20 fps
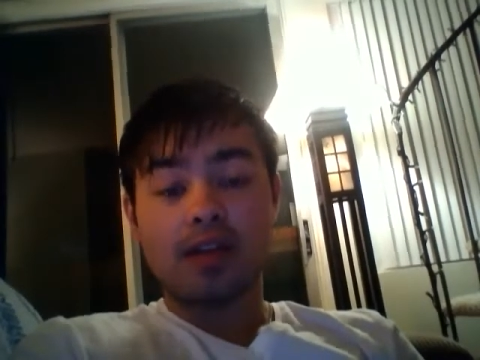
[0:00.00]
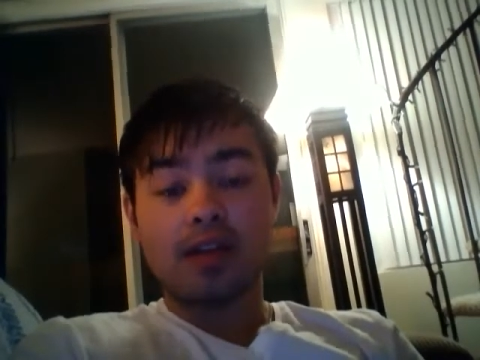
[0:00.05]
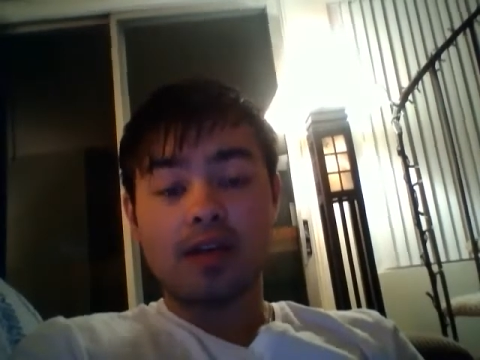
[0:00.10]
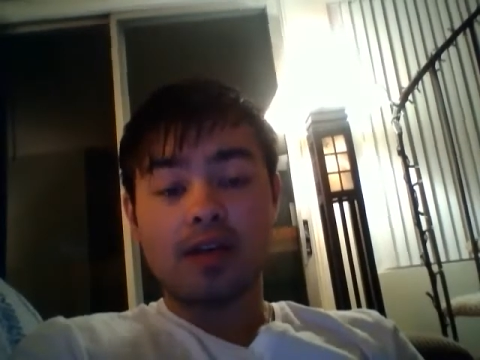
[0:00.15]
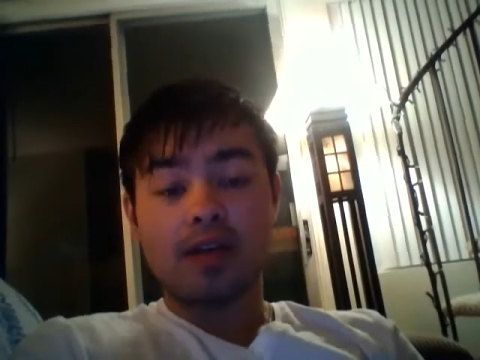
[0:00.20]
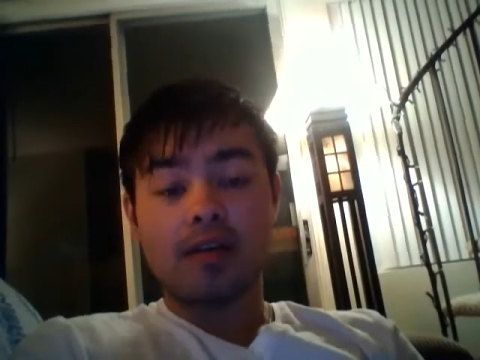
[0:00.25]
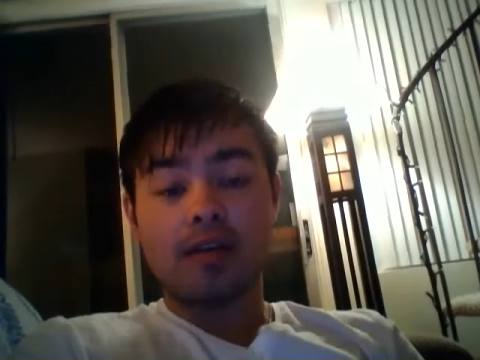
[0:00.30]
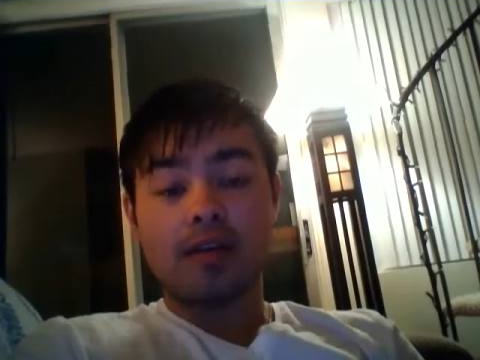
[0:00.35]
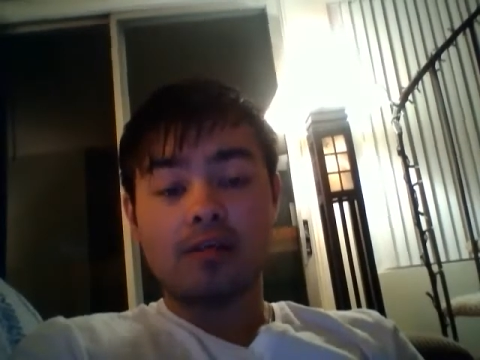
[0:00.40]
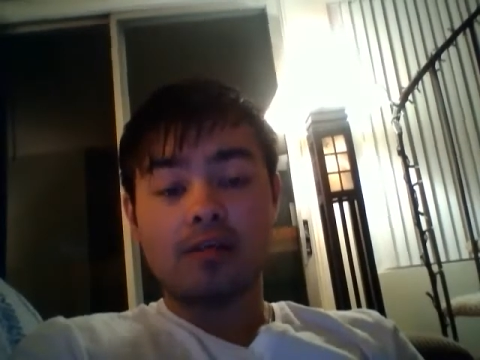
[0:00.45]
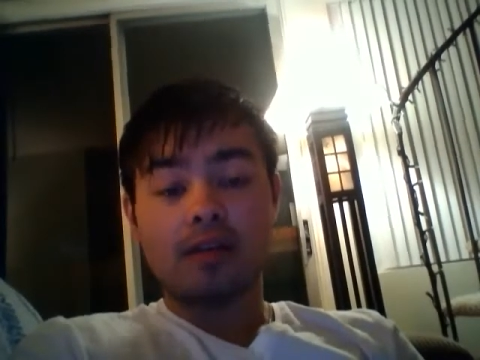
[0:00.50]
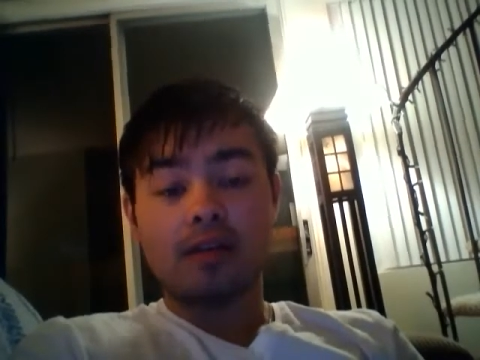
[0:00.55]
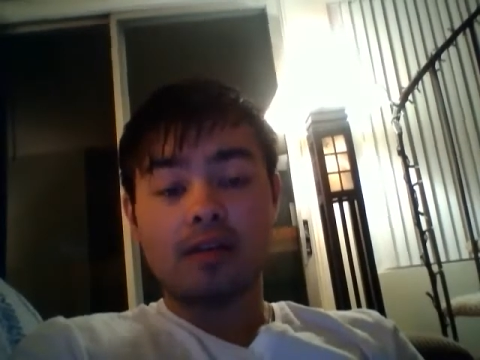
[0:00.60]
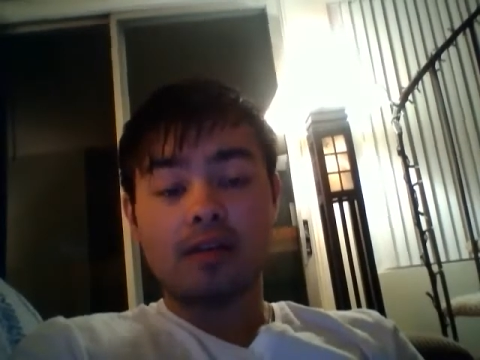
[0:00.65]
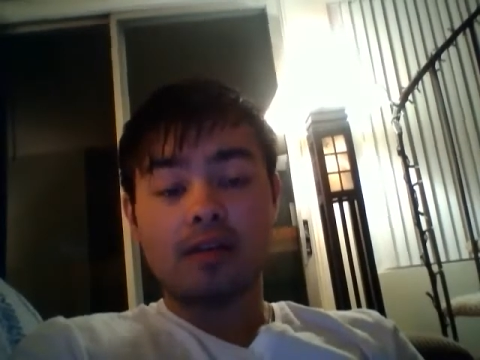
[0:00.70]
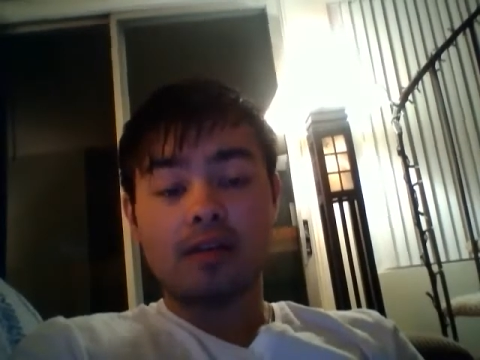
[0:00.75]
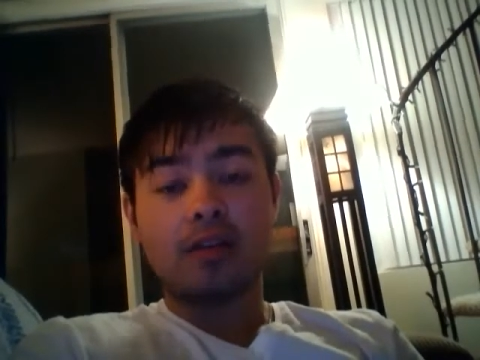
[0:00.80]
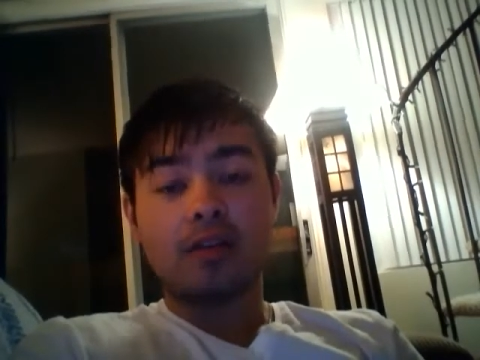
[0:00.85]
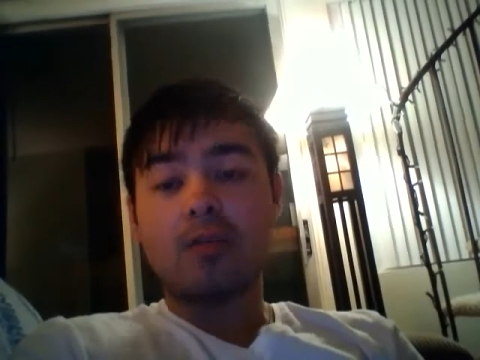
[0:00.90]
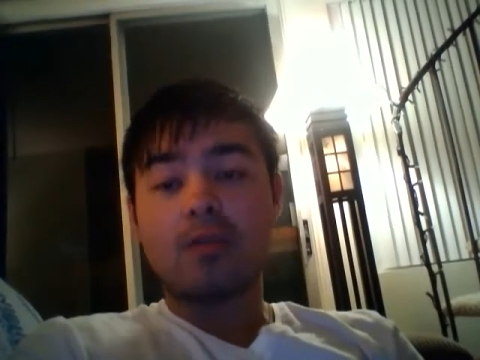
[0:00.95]
and
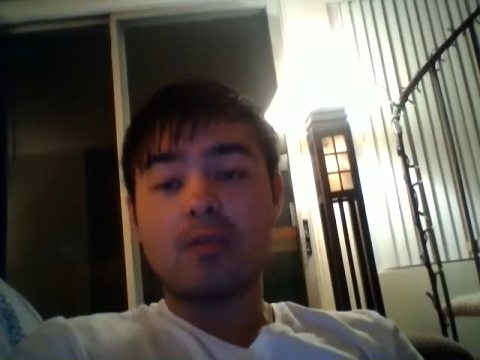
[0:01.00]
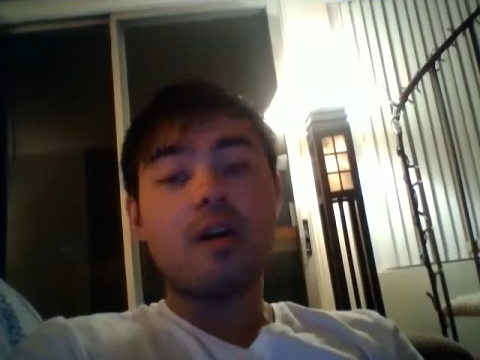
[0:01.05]
then you just